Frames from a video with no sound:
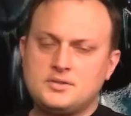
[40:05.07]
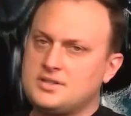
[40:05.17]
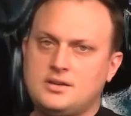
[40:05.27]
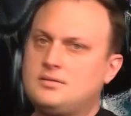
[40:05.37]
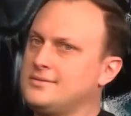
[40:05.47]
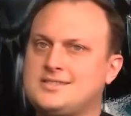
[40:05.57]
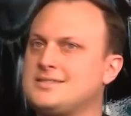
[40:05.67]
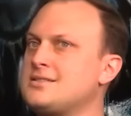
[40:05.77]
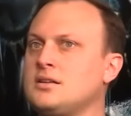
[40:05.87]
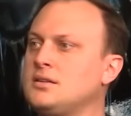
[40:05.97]
I would say
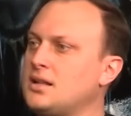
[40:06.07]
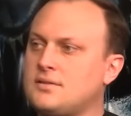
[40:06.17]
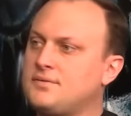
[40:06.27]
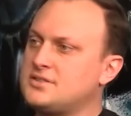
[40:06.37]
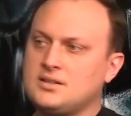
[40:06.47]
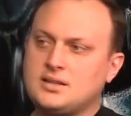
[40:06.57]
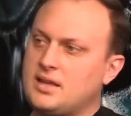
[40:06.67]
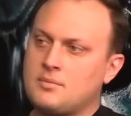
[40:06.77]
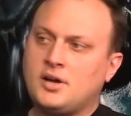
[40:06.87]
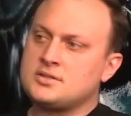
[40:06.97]
still not
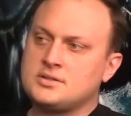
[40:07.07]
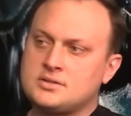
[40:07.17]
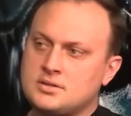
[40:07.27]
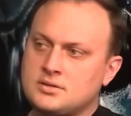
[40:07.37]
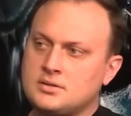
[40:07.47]
the end bosses.